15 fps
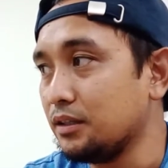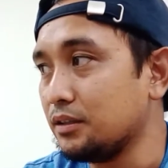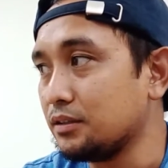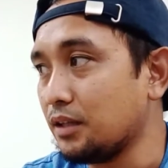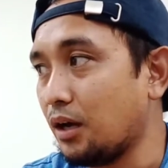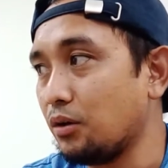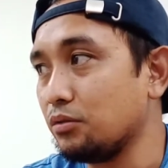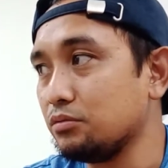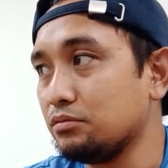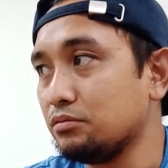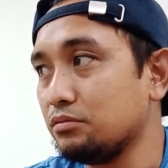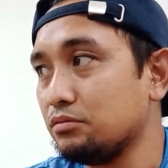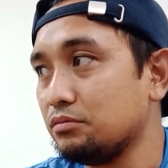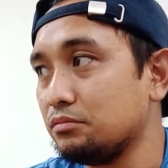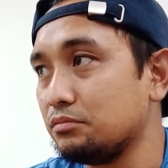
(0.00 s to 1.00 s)
Now,
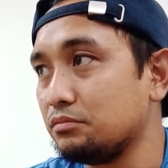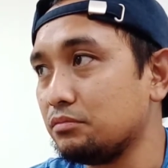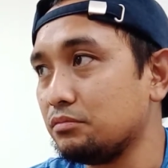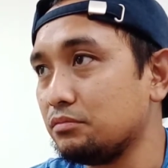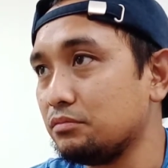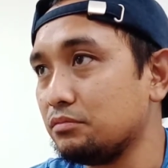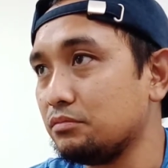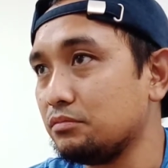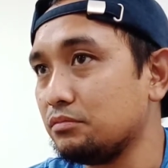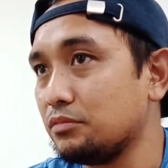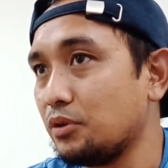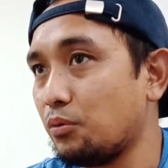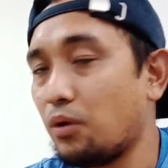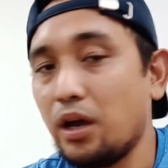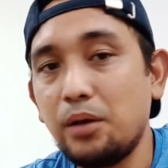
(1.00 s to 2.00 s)

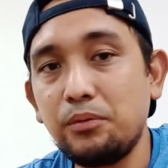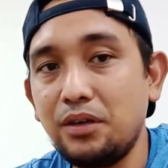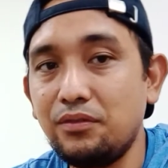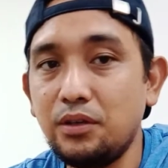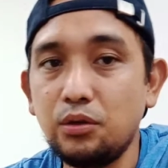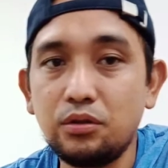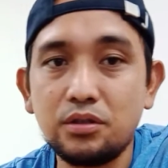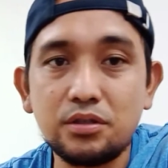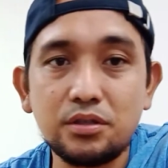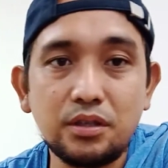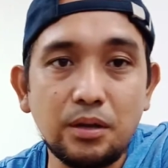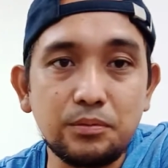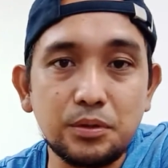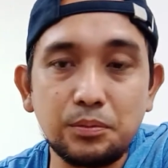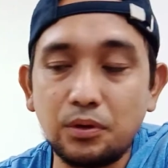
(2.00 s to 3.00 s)
why I'm giving you these
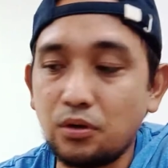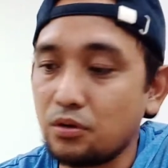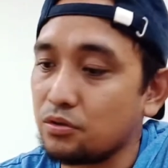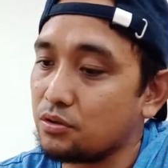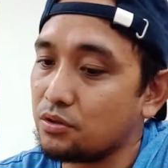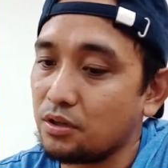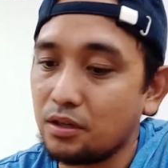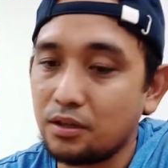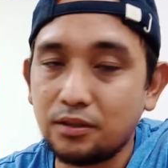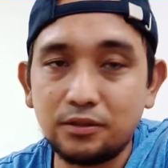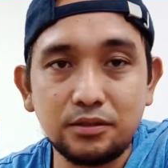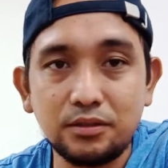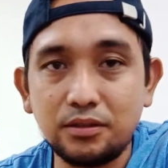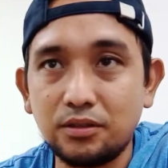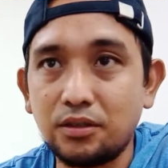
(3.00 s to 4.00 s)
tips, because
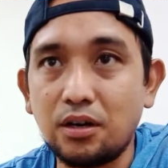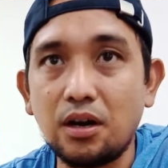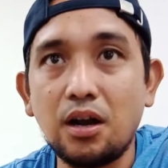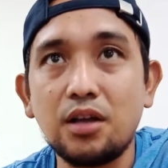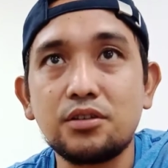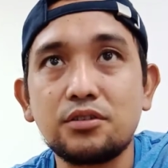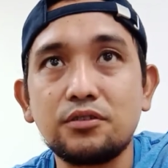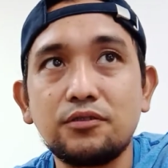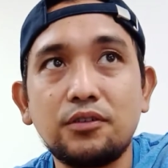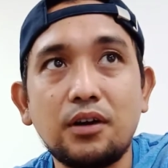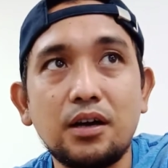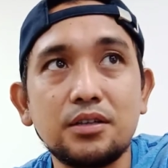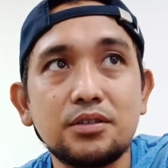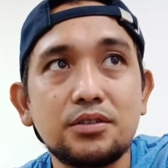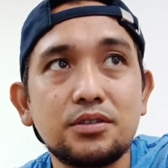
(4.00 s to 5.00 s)
there are lots of
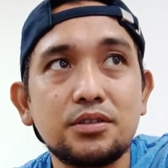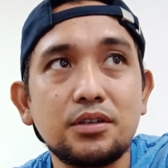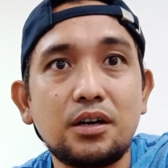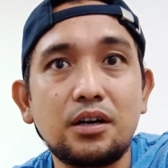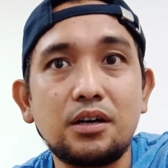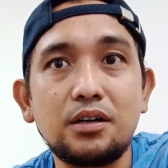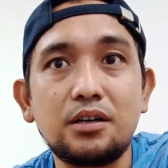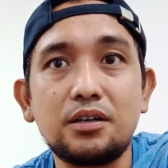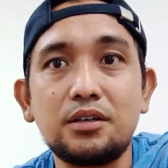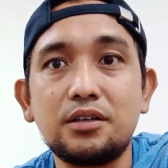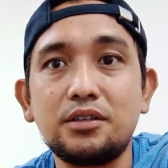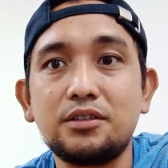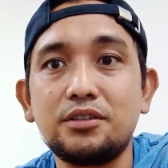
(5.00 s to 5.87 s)
us are